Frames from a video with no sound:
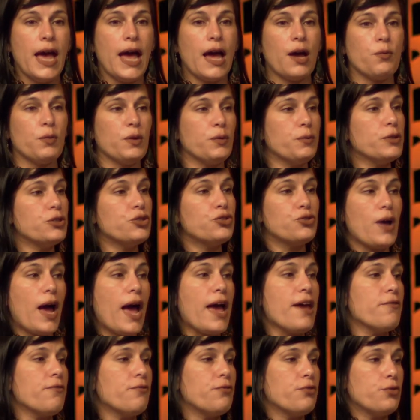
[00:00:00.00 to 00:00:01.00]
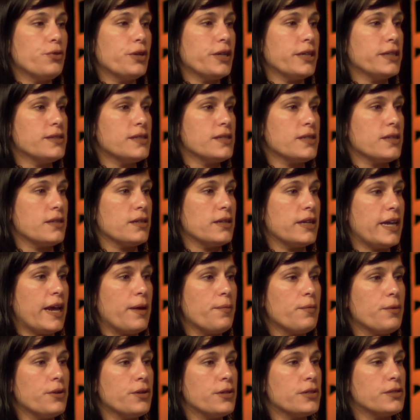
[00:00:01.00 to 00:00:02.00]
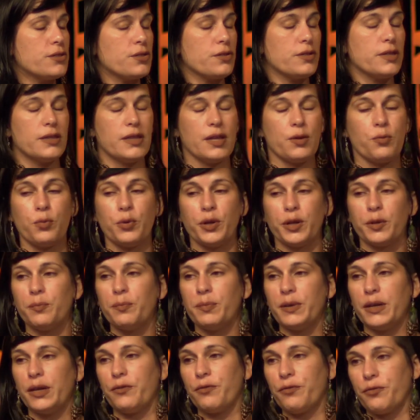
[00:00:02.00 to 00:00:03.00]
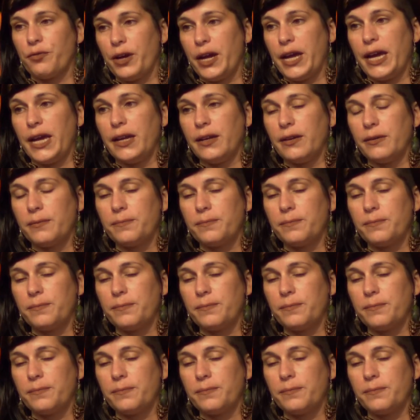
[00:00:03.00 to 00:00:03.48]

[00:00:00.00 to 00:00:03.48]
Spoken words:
and we would drive food into the neighborhood so that they wouldn't be afraid.